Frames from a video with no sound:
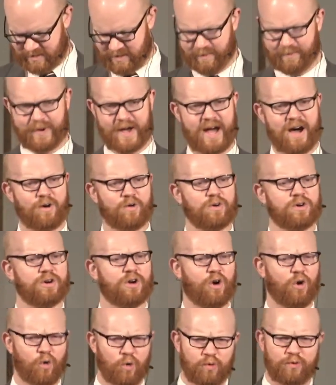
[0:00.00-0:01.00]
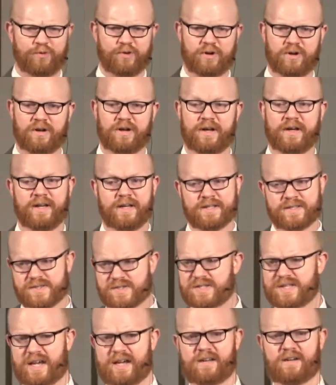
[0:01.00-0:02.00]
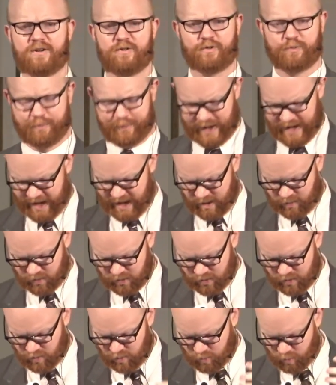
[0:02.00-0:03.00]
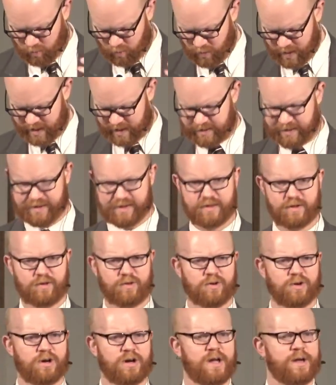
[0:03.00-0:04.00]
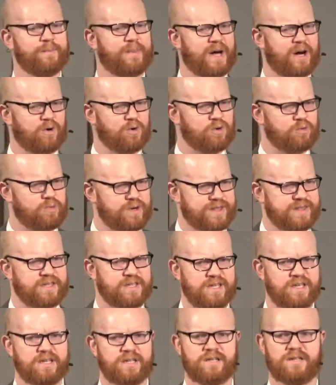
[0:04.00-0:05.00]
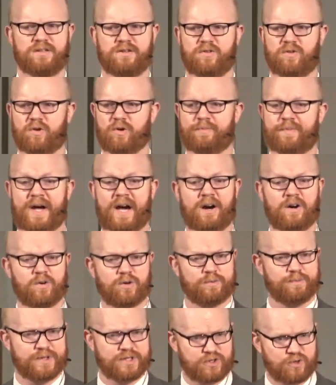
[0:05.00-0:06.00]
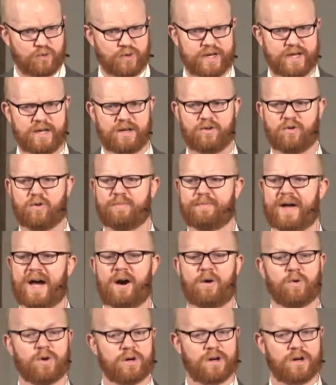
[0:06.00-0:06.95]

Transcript: Power over instead of power with, or power within, or power between, or power